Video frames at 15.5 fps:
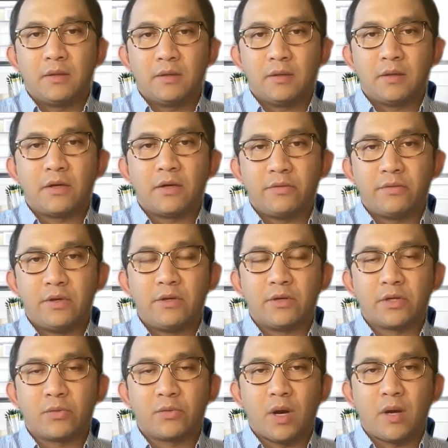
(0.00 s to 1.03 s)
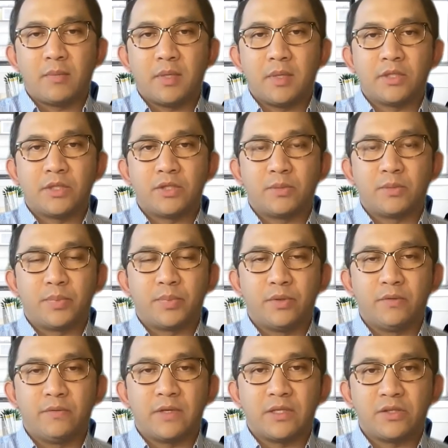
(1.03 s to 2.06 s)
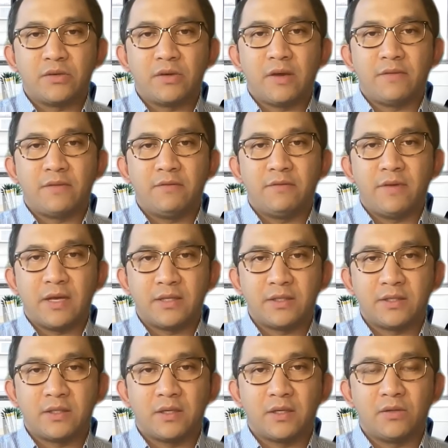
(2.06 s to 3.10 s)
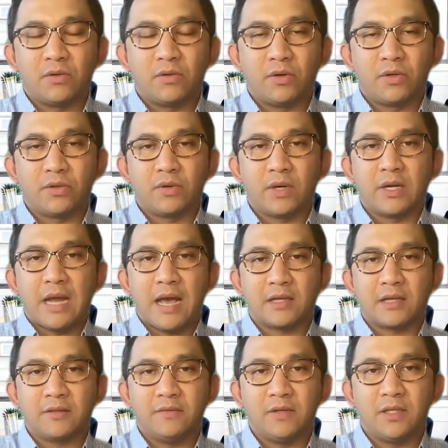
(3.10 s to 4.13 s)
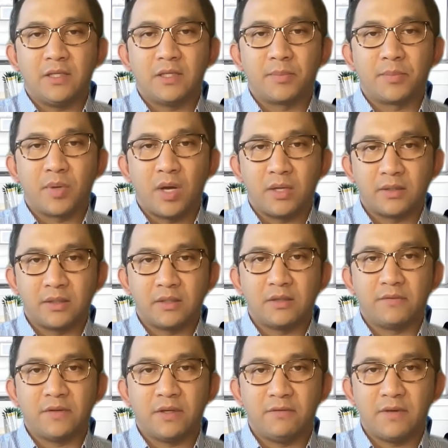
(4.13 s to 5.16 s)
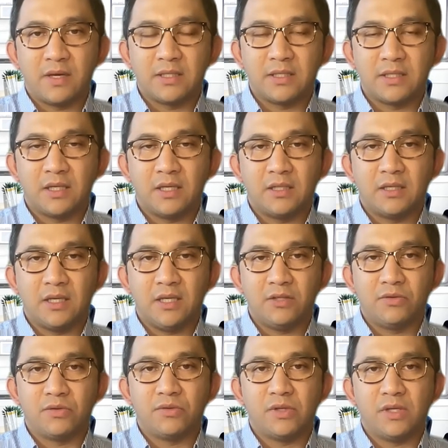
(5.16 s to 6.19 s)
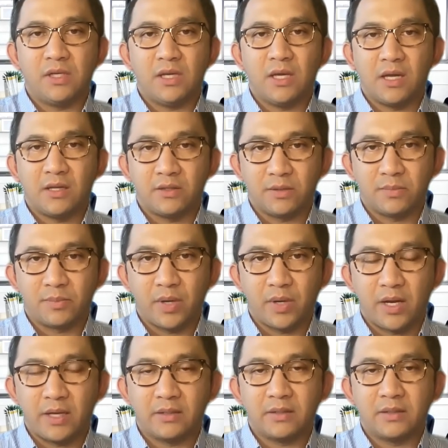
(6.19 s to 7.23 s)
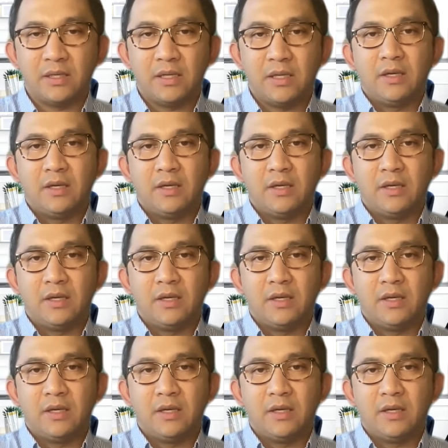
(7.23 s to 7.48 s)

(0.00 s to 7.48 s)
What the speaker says: There are three requirements to prove that you have invested or you are actively in the process of investing in the E2 treaty enterprise.